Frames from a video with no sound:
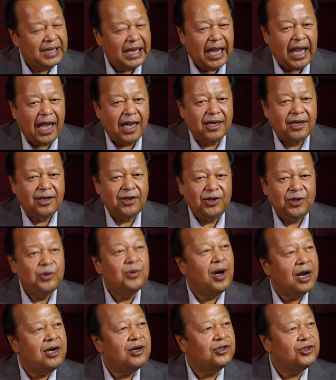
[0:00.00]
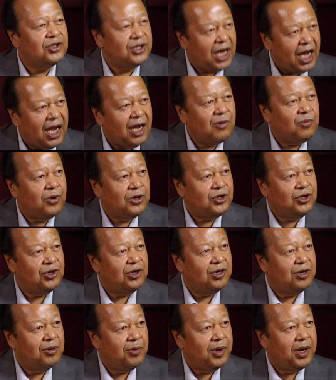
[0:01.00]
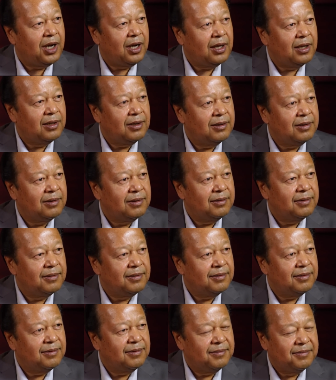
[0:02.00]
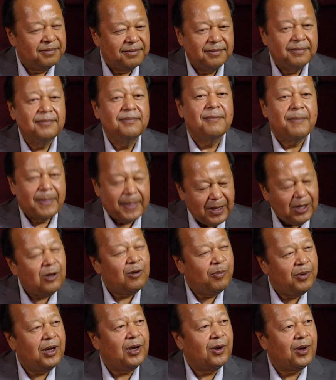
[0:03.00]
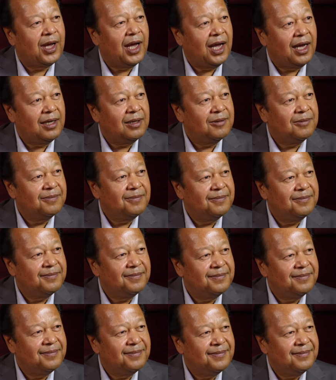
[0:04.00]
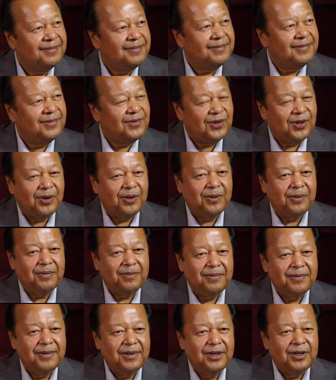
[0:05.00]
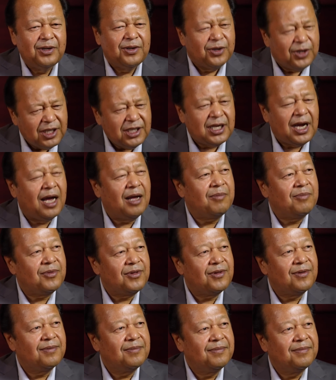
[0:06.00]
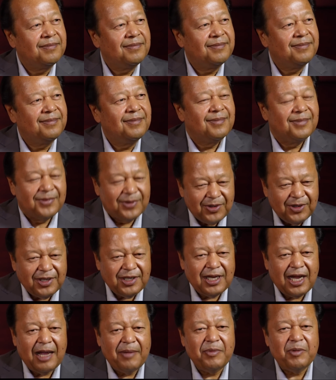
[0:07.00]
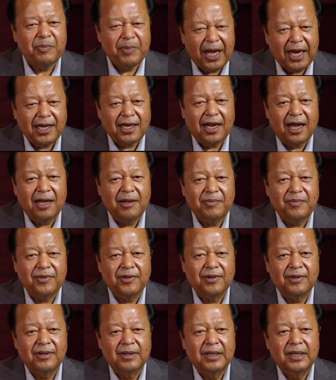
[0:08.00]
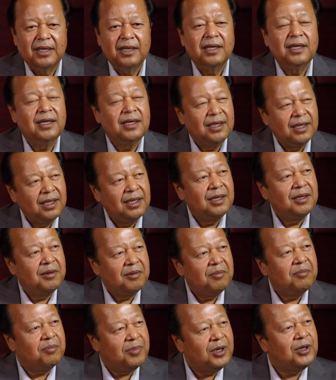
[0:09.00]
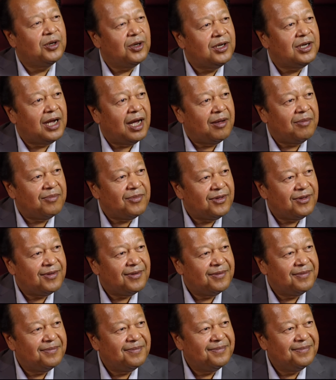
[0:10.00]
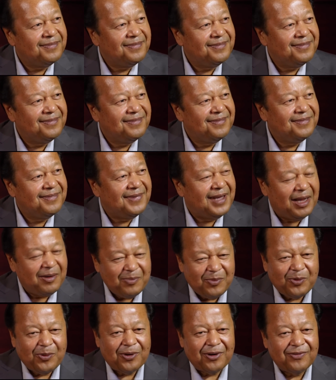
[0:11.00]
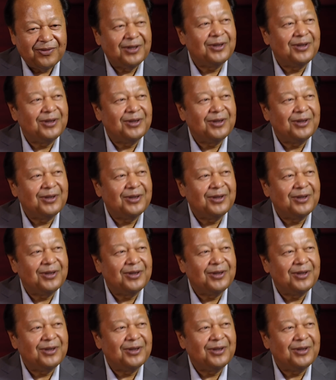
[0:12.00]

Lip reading: and you understand what you're doing. You'll be okay. So, good times, bad times, but good times, and more of